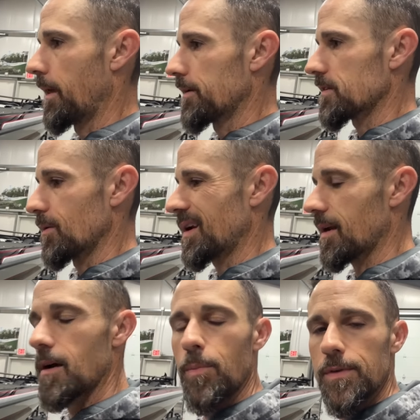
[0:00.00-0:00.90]
So we got a
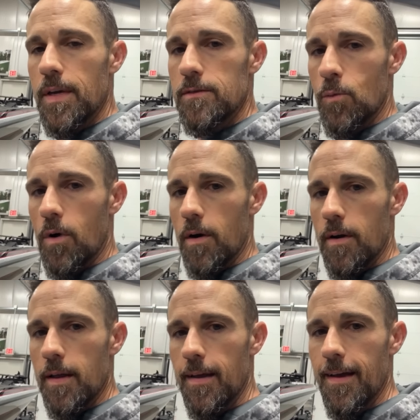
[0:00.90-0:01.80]
couple days of work
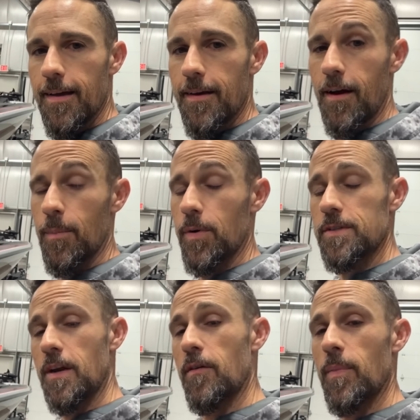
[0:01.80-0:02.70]
and uh,
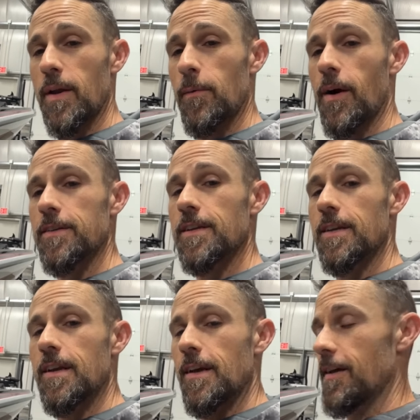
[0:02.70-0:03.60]
appreciate everybody watching.